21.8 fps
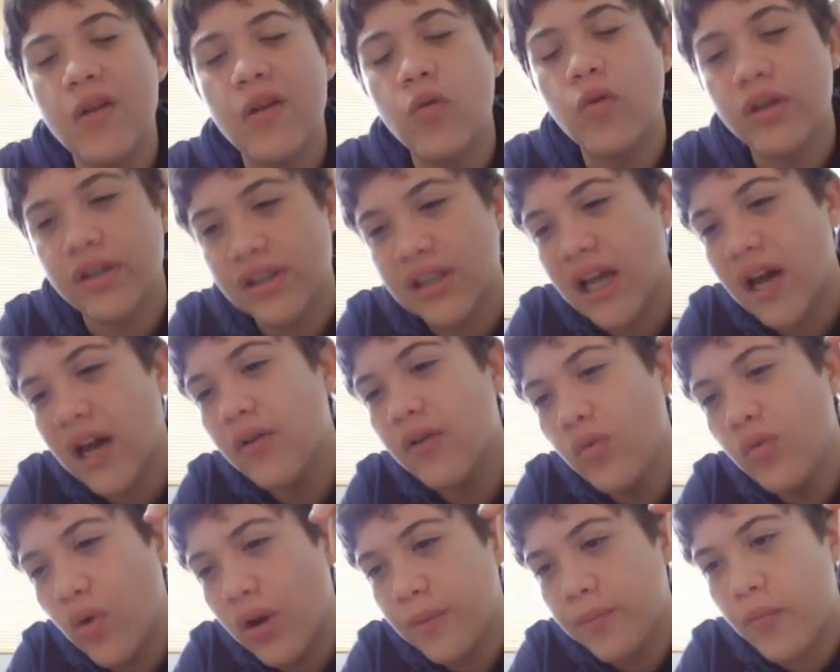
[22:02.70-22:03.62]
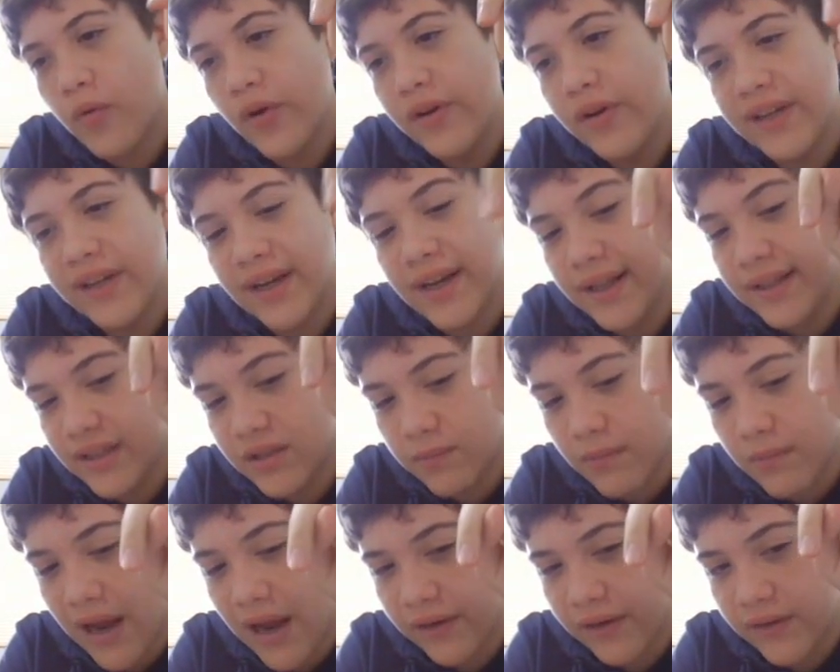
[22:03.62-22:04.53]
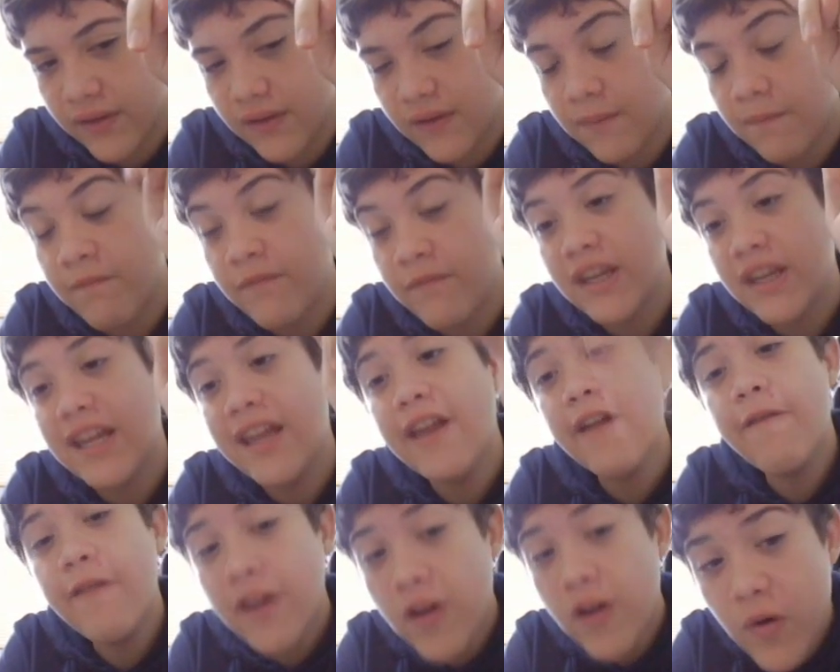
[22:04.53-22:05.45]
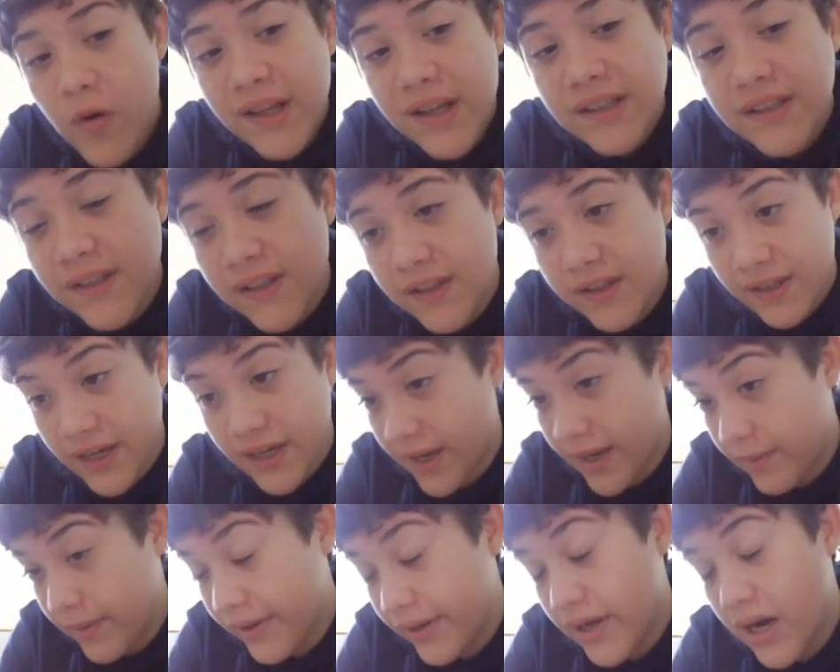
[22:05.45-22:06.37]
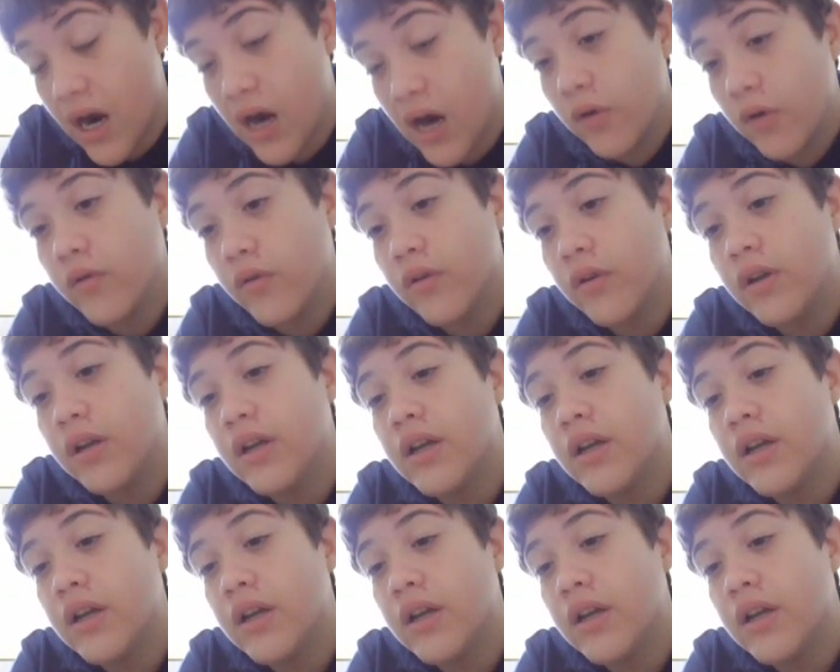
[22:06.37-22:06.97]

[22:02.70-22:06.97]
was down 1 point against Magnus. If he wins this game, Hikaru,